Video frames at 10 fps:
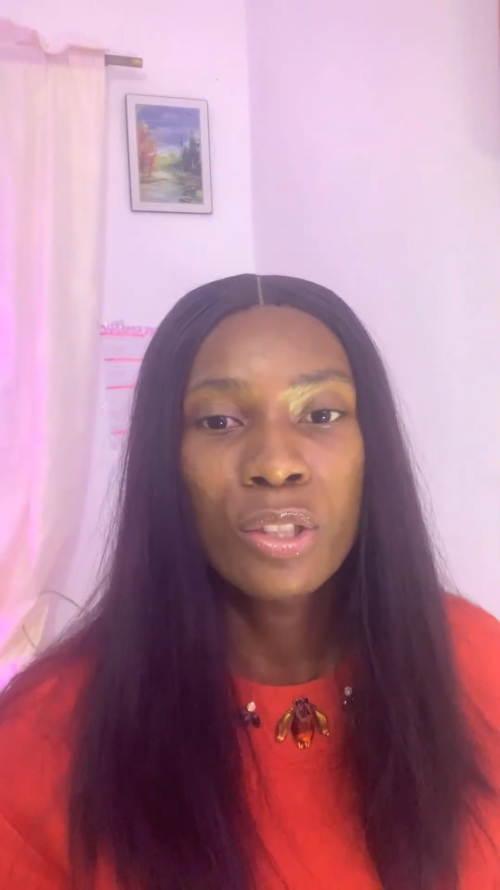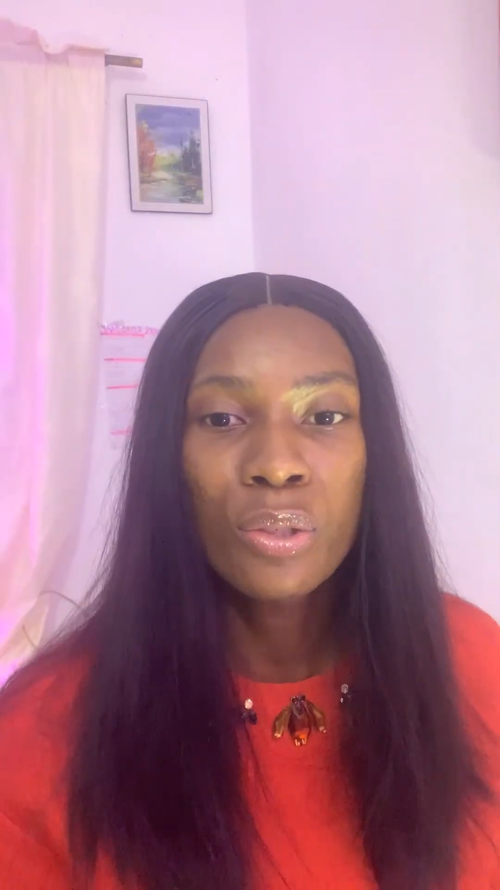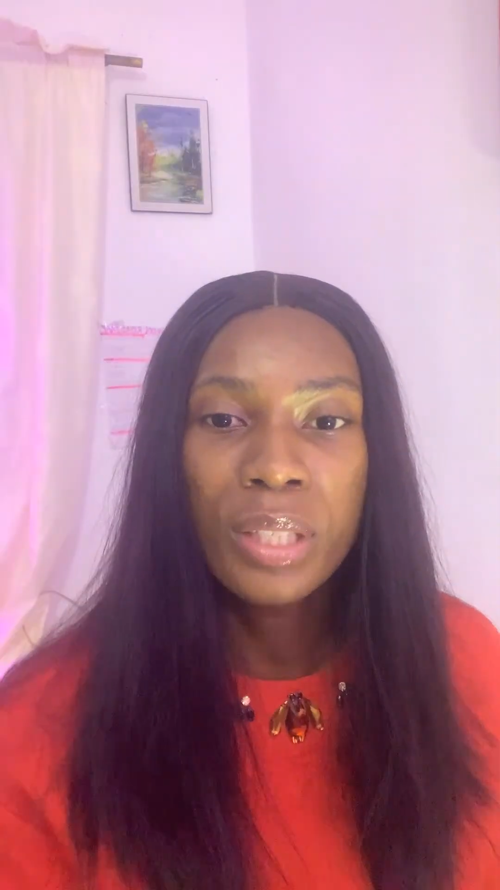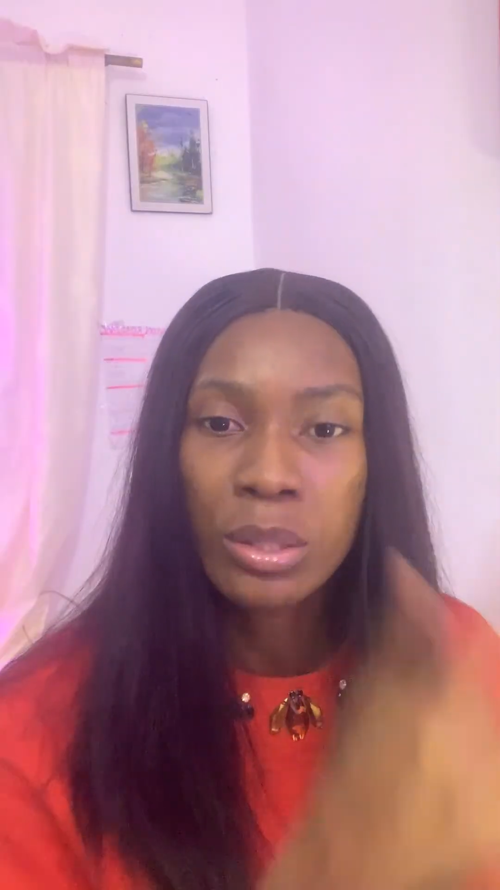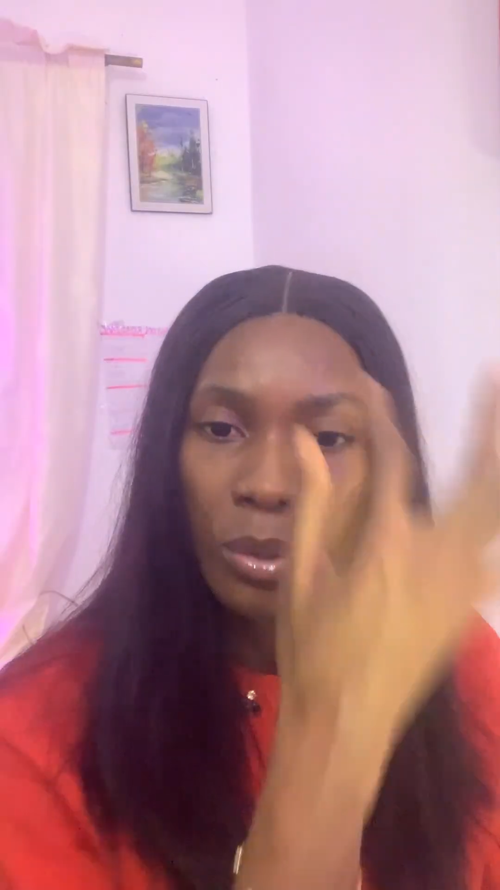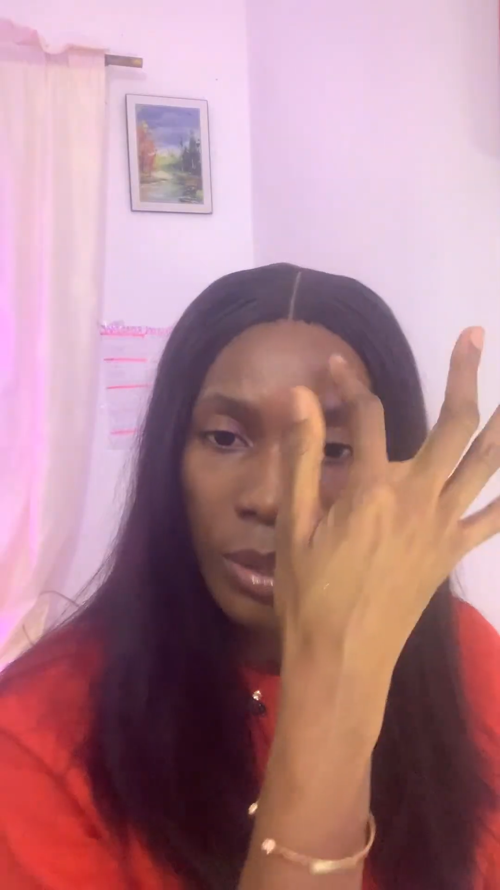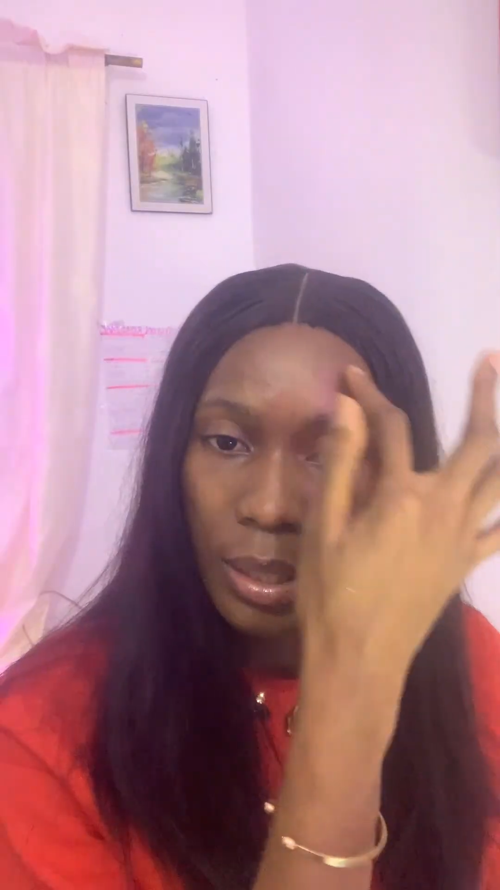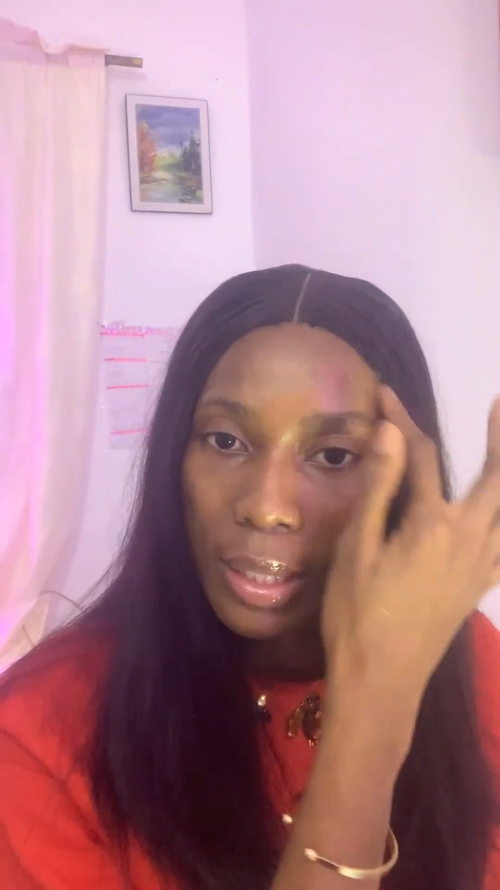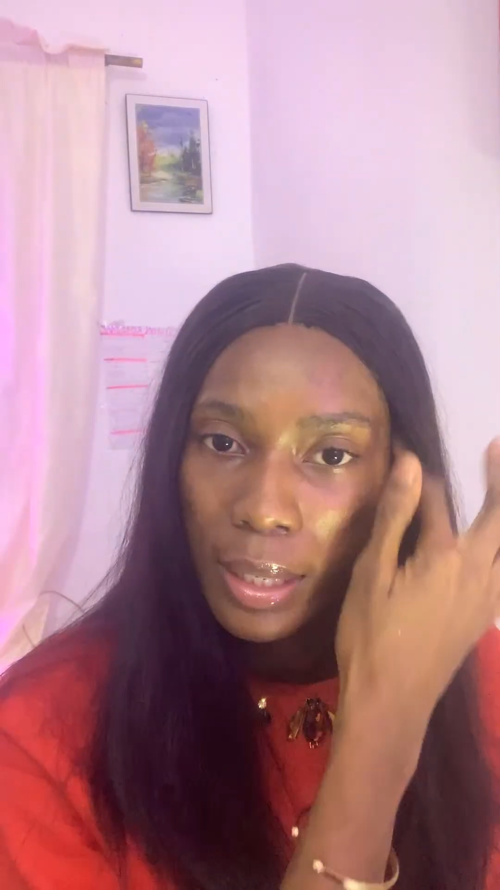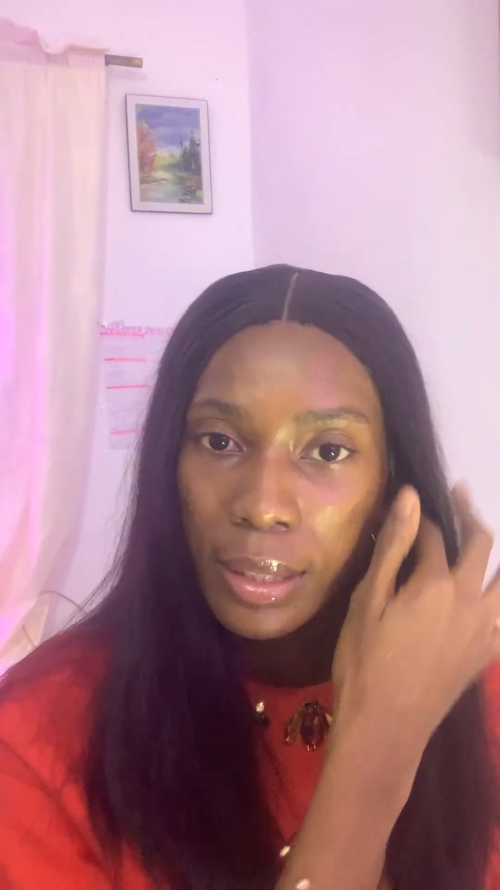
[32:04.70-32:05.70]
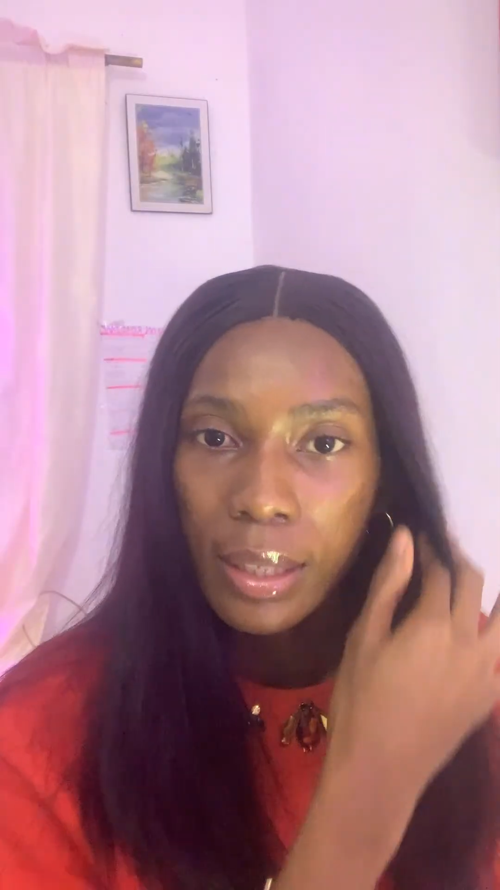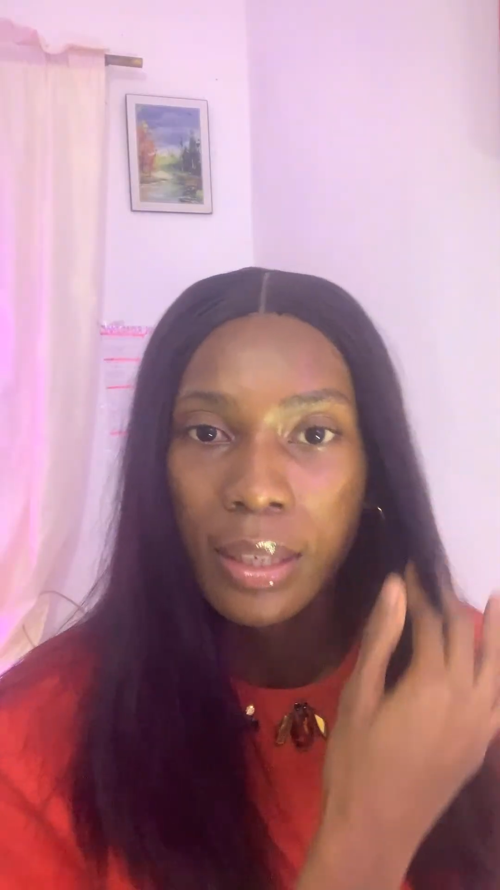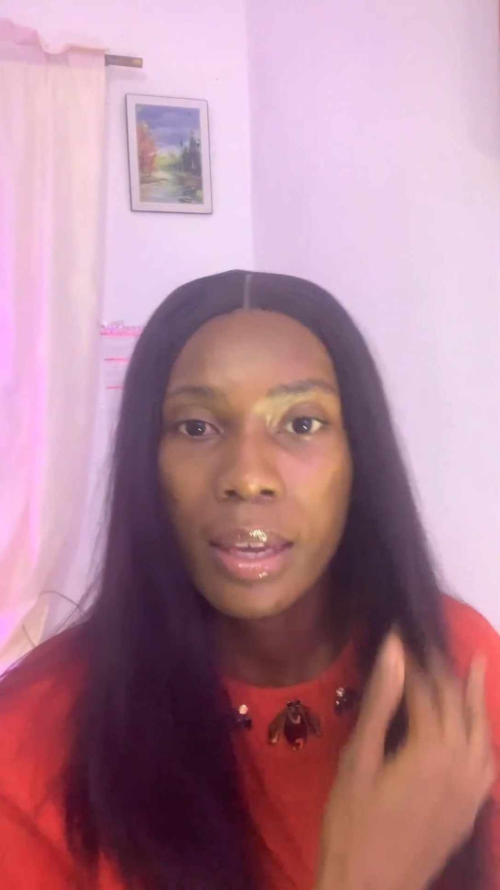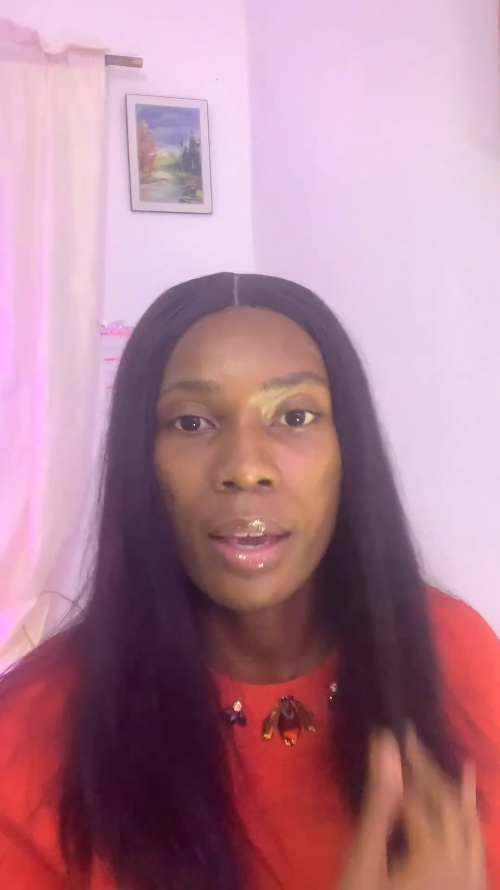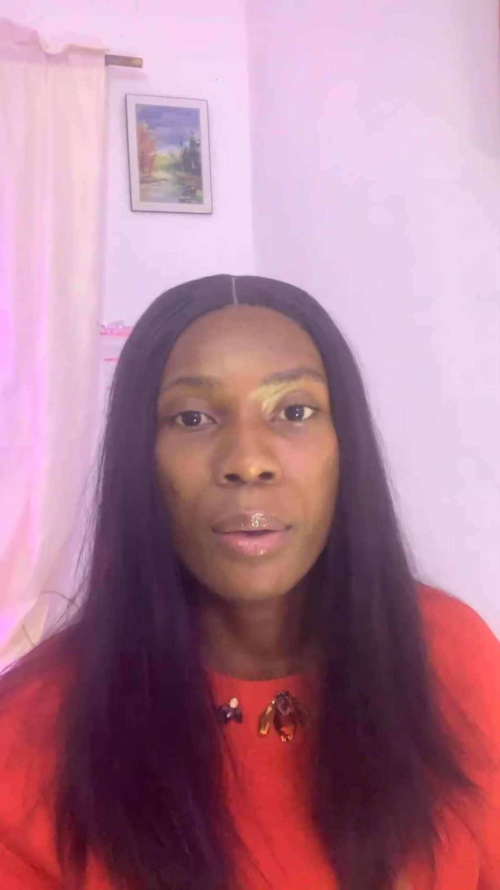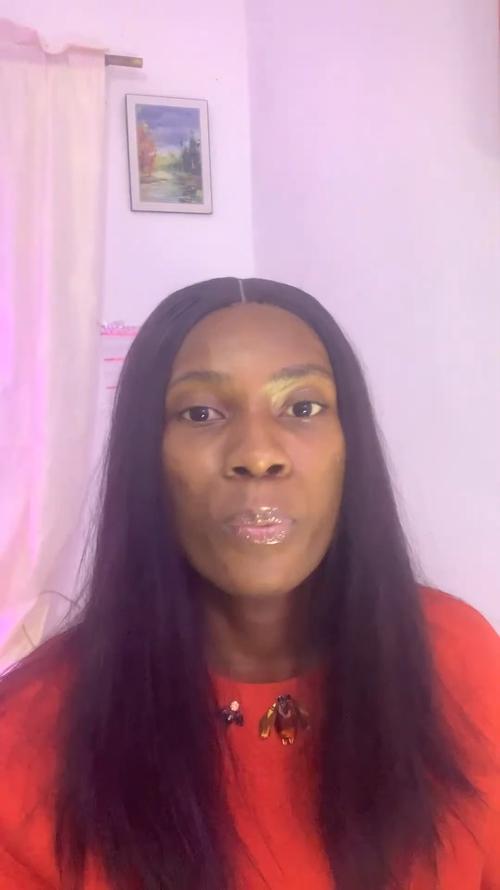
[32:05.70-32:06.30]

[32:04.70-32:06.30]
you need to see the year